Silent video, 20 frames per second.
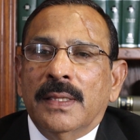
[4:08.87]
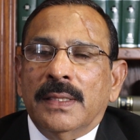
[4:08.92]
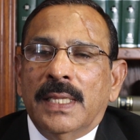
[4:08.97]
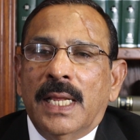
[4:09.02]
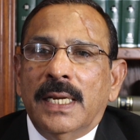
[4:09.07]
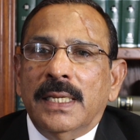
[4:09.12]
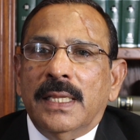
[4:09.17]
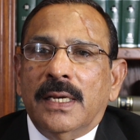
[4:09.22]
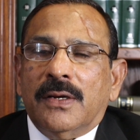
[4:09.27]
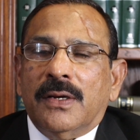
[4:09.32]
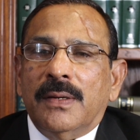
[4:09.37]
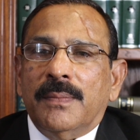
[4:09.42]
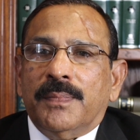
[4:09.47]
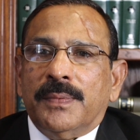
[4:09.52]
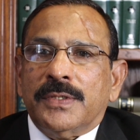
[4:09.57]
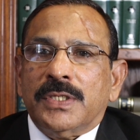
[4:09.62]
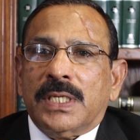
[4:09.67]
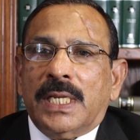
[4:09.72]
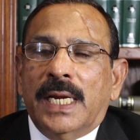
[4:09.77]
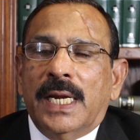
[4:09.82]
Then the
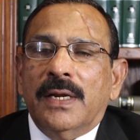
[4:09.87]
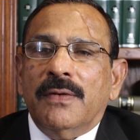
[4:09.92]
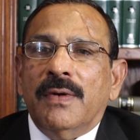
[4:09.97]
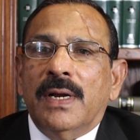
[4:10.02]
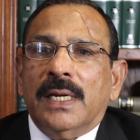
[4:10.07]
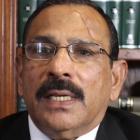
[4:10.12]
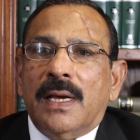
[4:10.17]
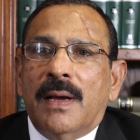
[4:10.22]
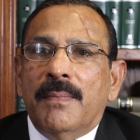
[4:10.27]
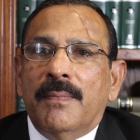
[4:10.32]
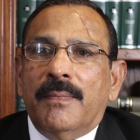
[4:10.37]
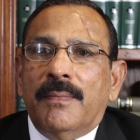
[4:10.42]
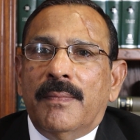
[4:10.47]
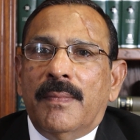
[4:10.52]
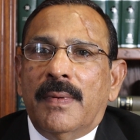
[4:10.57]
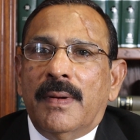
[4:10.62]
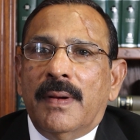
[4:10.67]
screen will come